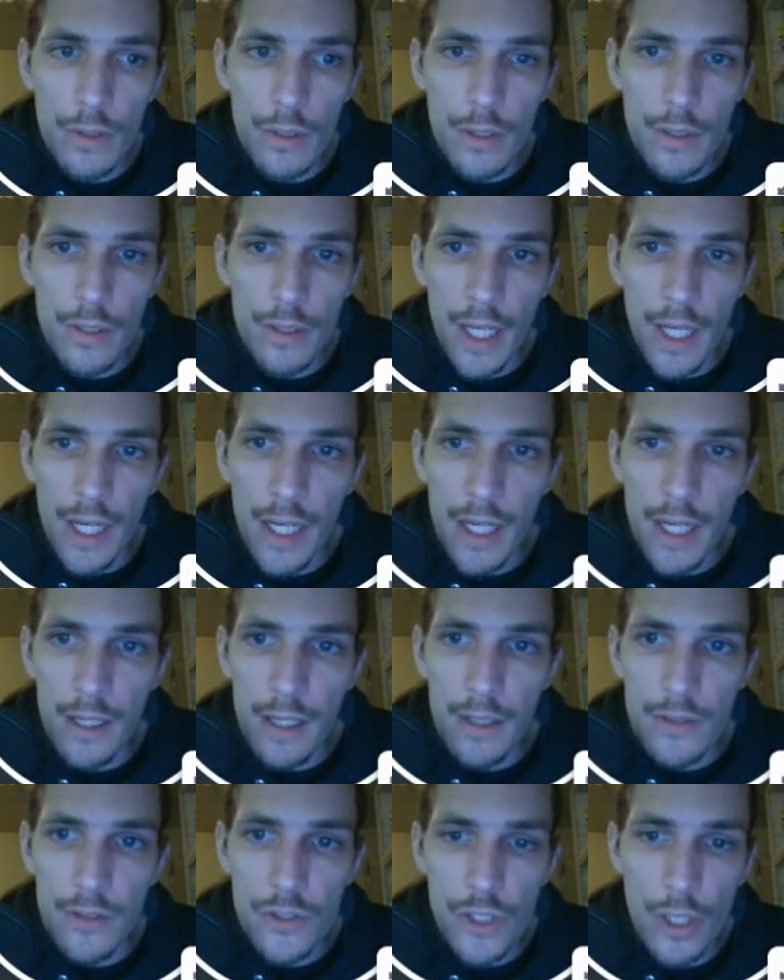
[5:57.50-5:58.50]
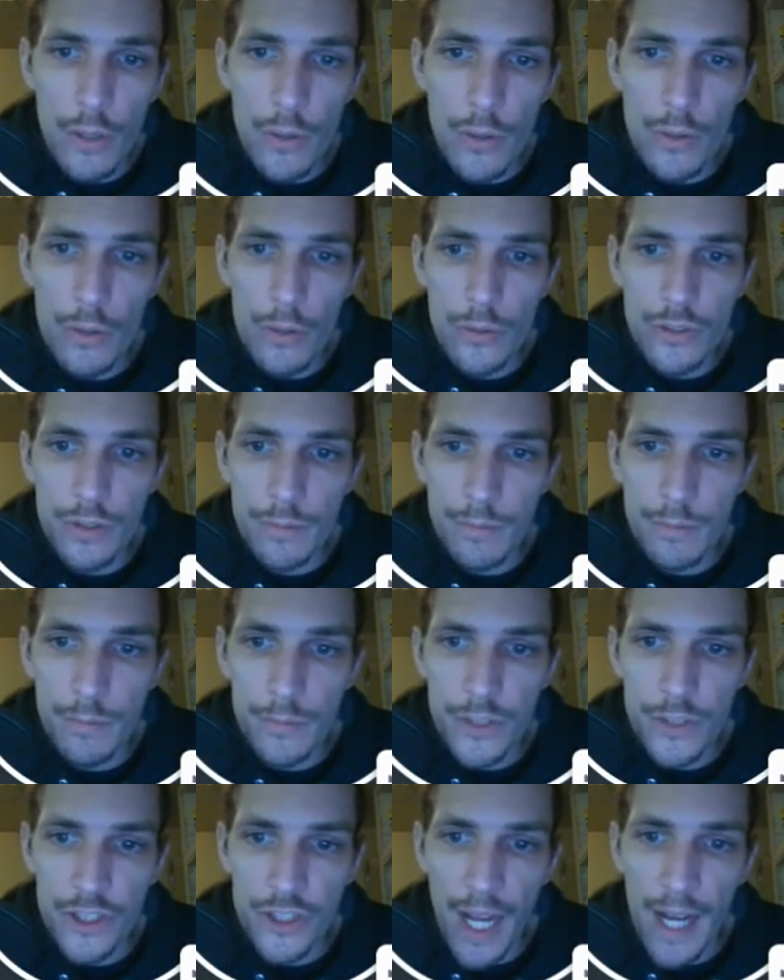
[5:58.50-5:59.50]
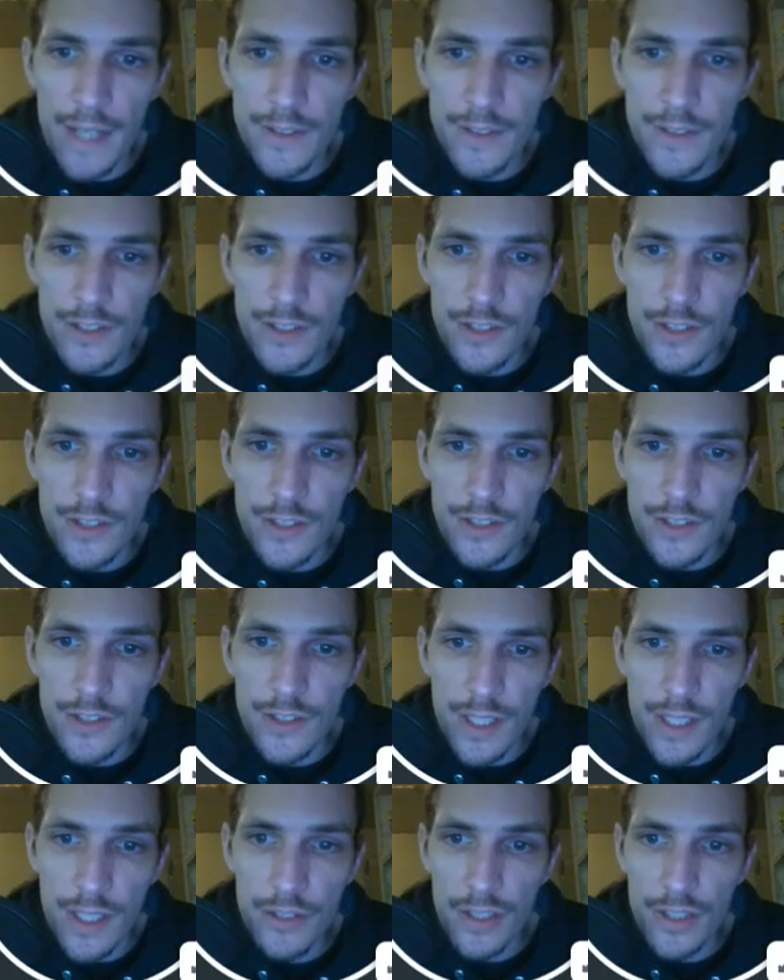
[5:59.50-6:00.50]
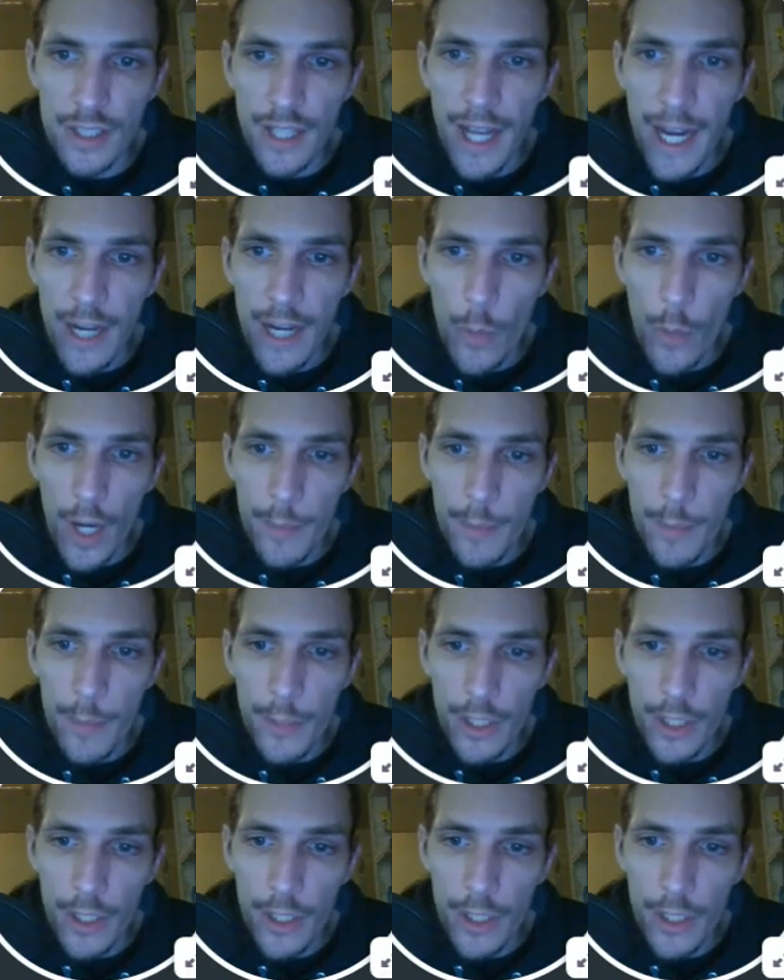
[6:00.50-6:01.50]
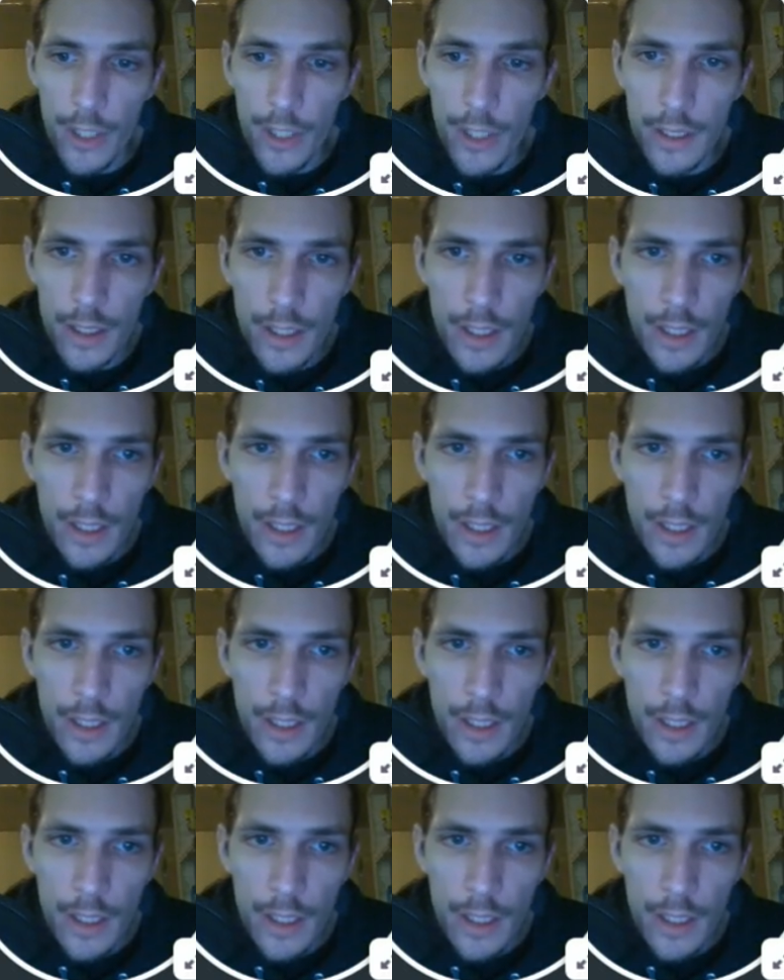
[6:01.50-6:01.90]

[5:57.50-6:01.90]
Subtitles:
they show some stats here. This is an AWeber, I think.